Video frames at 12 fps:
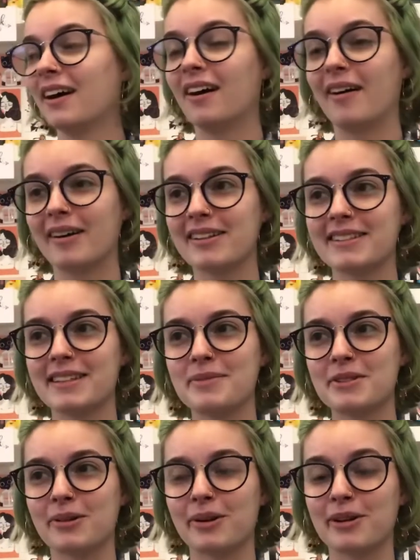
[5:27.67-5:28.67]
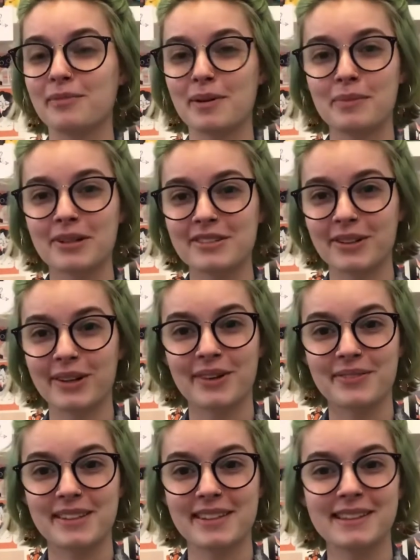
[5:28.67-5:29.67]
Honestly, majority of my books are
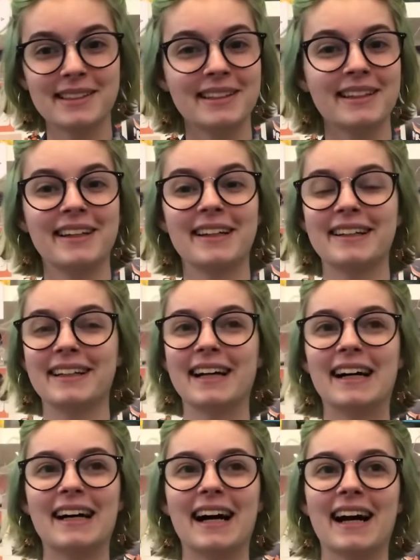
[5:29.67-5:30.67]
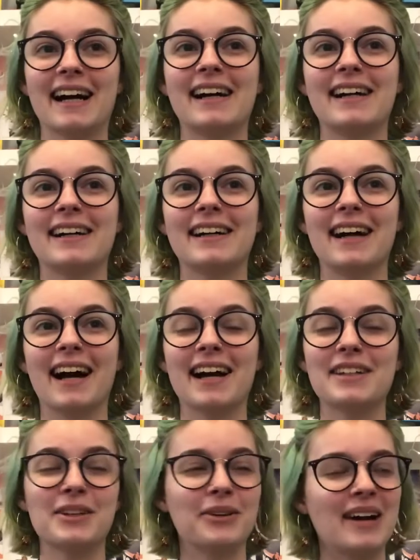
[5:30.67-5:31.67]
gifted. I
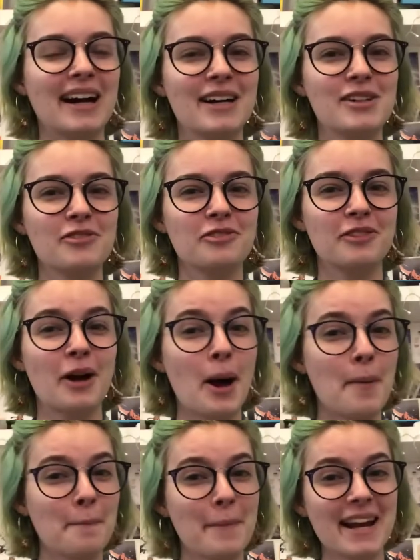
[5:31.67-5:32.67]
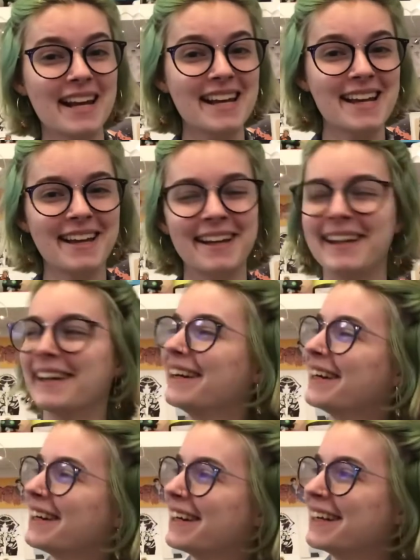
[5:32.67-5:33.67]
don't have money.
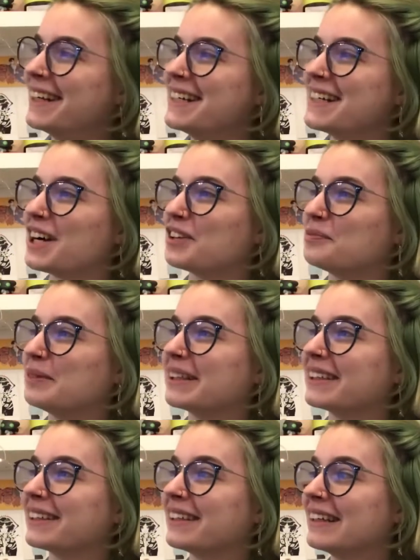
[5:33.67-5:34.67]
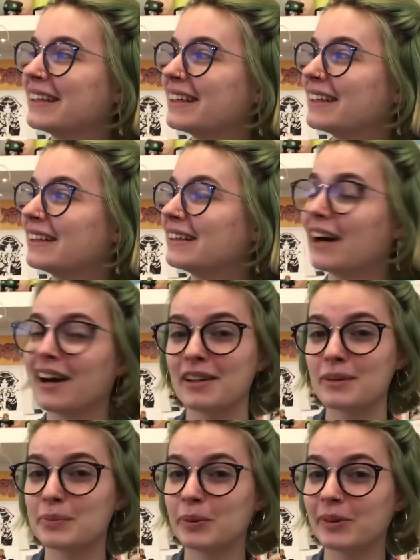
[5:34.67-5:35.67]
I've been
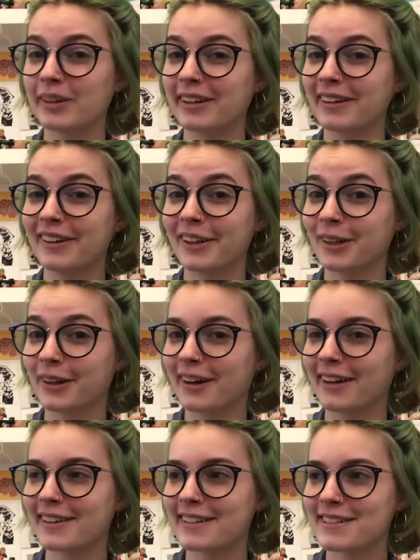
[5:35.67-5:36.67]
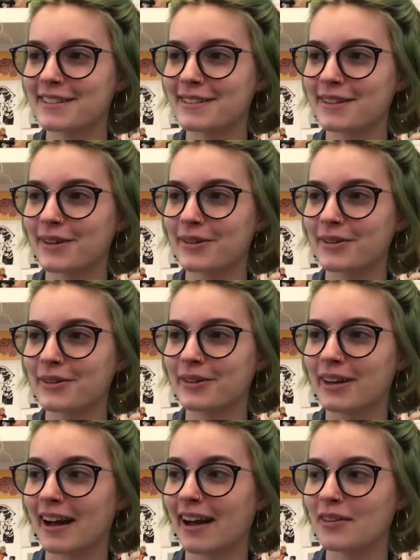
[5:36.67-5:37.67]
unemployed a lot, so
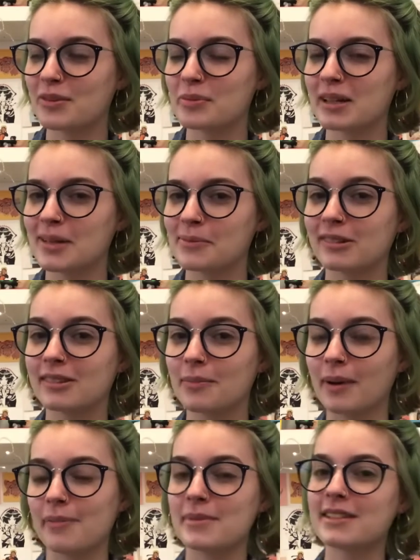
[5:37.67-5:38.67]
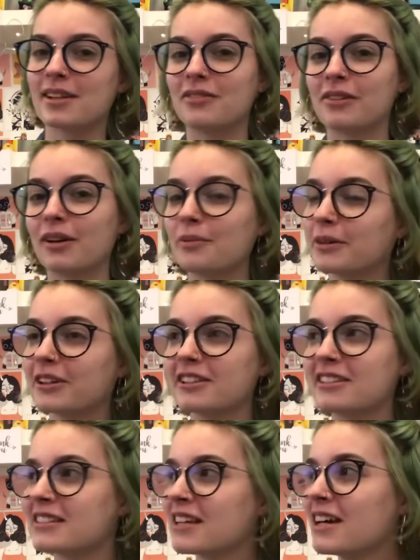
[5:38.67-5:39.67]
I've been able to buy myself a lot of
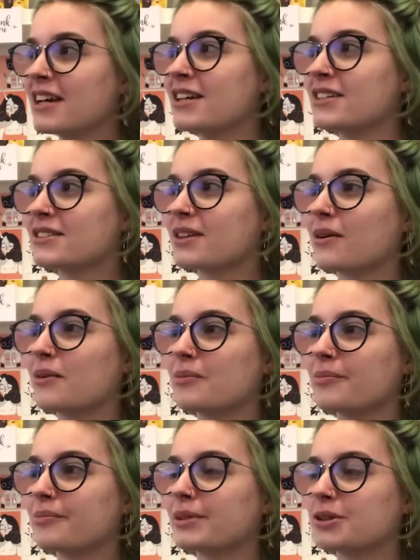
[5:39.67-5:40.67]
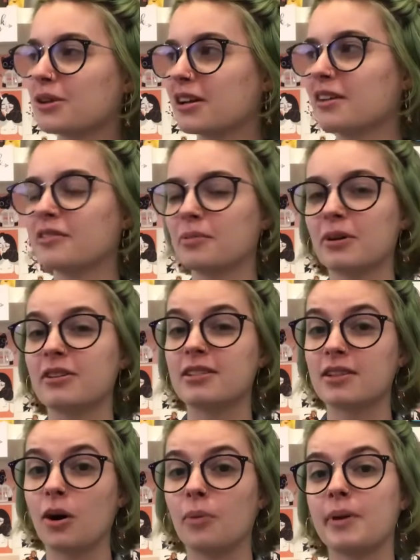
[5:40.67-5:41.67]
books. So majority of the books
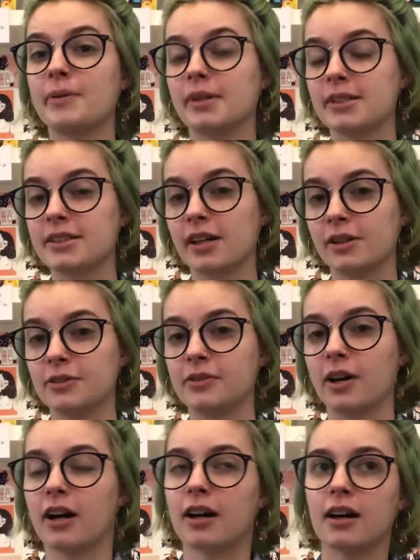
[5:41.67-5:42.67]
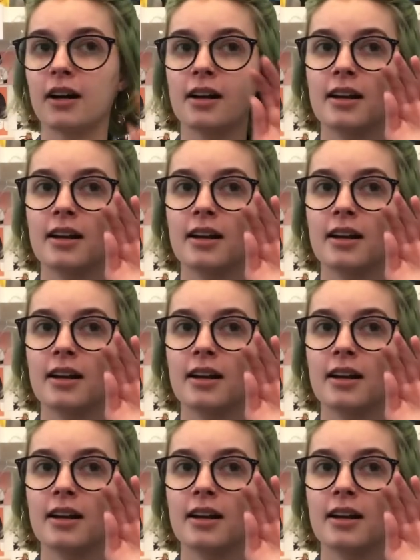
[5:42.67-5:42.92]
on my bookshelf are